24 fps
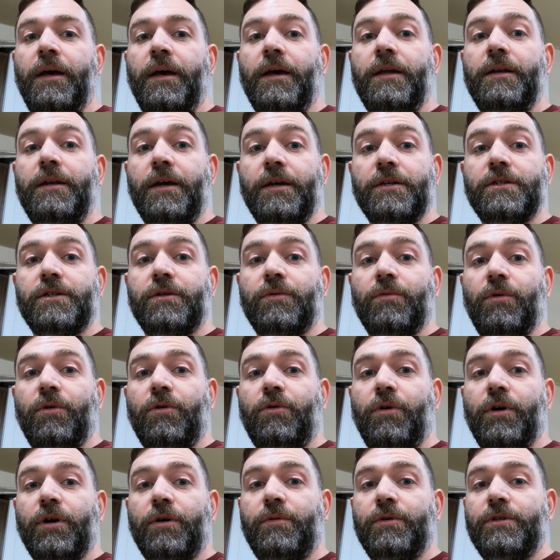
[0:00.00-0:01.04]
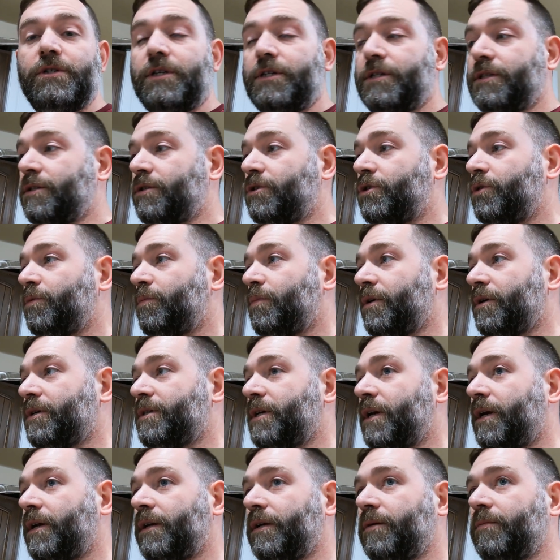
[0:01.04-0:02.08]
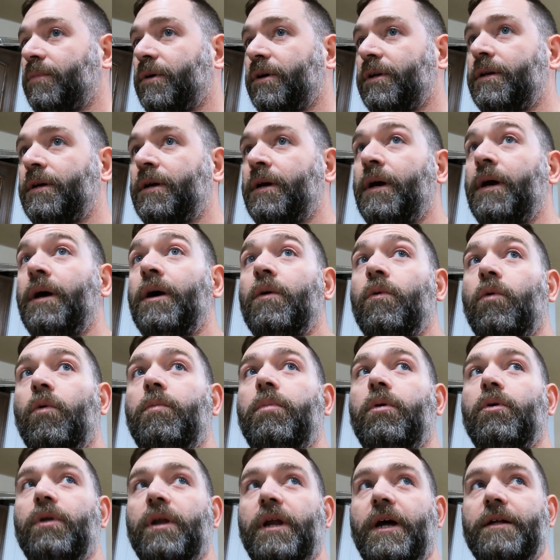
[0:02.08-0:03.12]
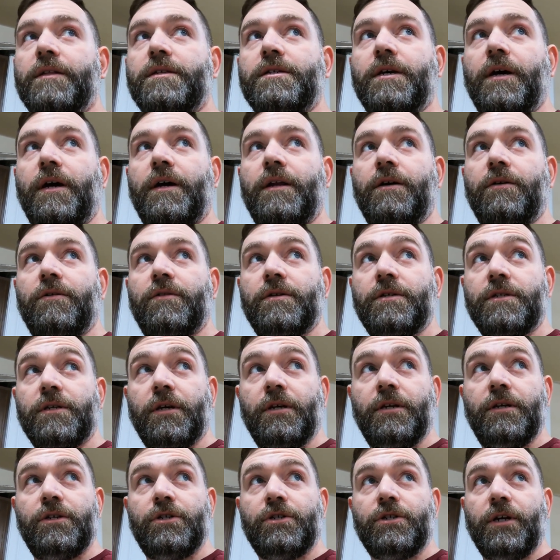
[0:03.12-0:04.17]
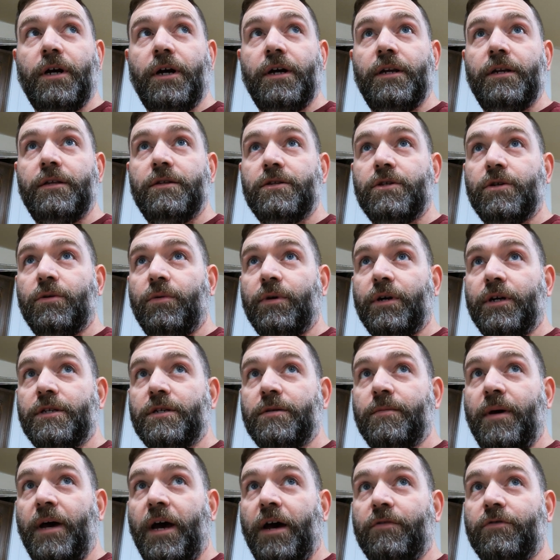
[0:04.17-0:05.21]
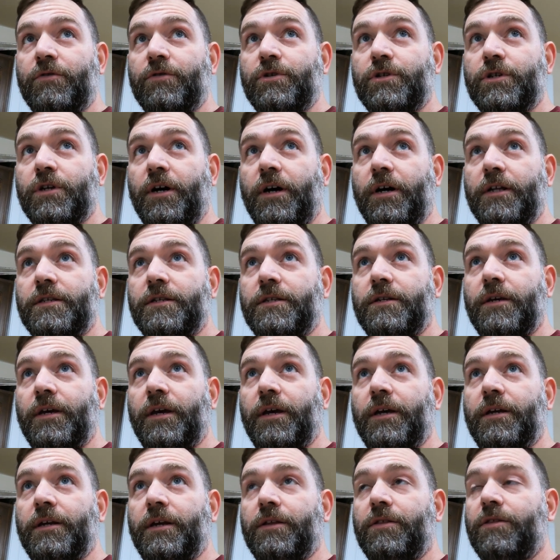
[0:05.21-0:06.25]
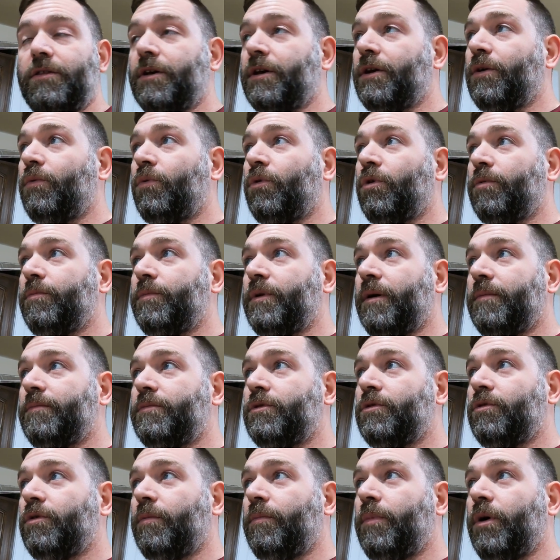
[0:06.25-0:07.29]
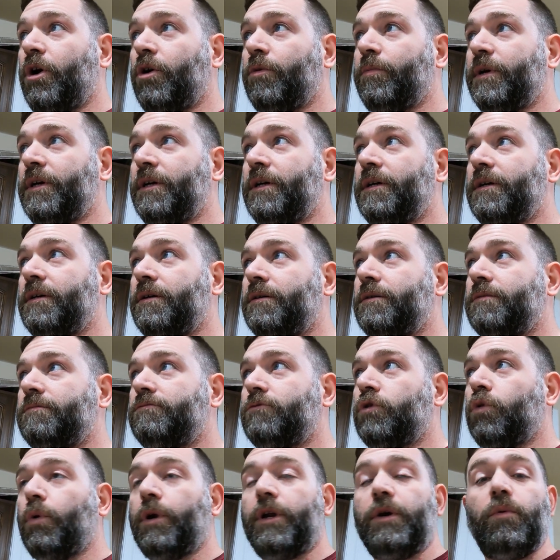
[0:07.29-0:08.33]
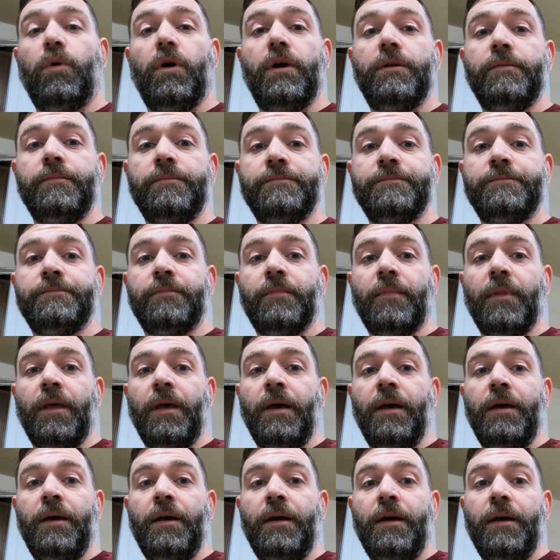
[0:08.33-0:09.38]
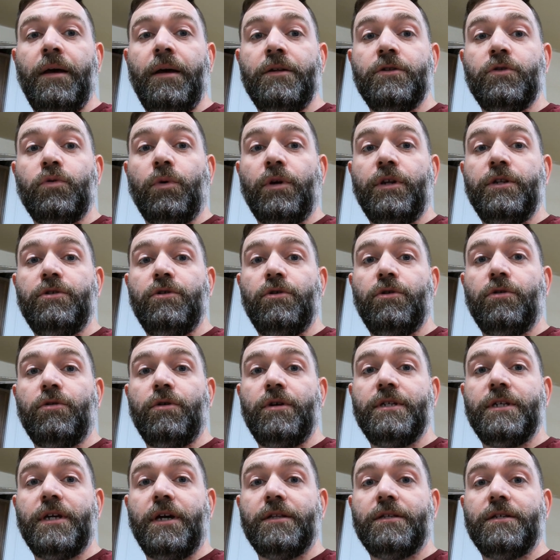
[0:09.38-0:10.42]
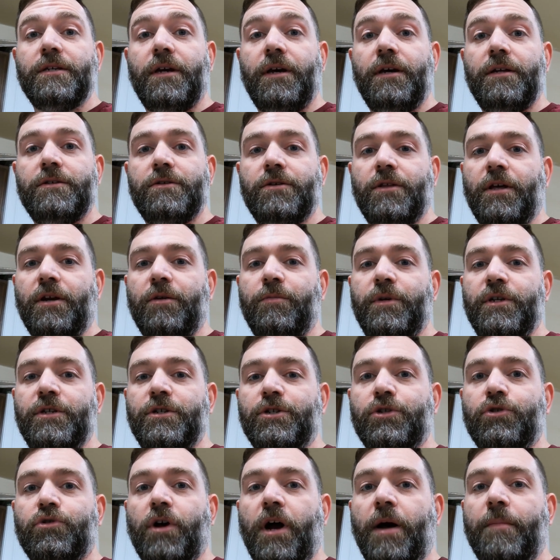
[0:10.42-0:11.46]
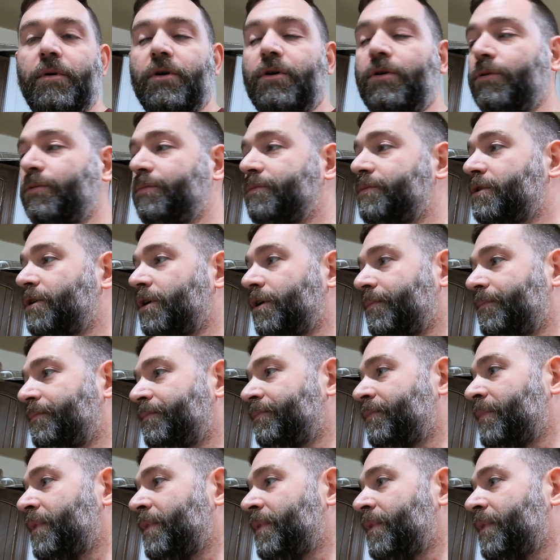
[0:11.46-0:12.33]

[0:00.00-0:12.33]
and dust it real quick, which isn't super exciting, but we'll pull it outside here. The sun is shining, so we'll get some after shots. And I think it warmed up to a balmy 21, 22 degrees outside. So that'll be just tropical. So